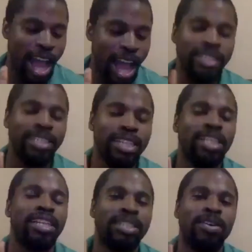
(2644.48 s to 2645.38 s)

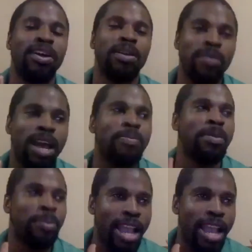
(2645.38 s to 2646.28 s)
center this all around
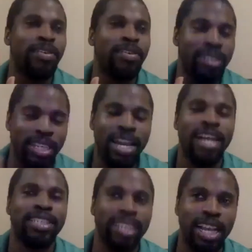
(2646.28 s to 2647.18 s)
people hating on
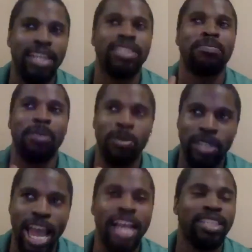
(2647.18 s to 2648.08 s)
Deion Sanders and Bo
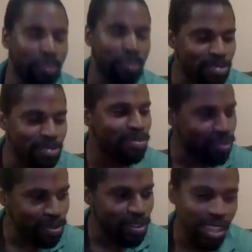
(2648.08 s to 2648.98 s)
Jackson.
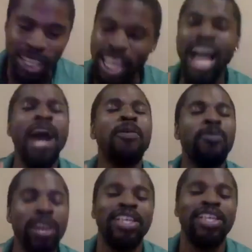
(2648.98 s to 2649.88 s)
I
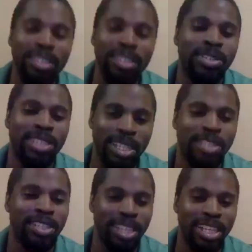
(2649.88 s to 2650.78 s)
really do
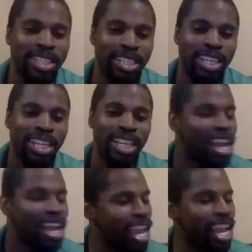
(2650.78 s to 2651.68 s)
center this.
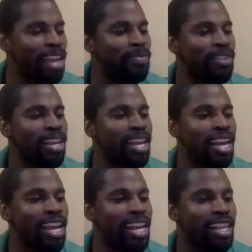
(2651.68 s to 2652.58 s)
And,
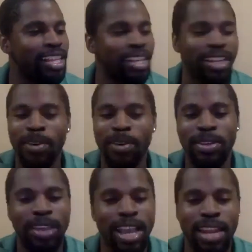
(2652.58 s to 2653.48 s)

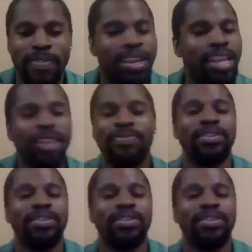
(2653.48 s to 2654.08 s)
when you can't even get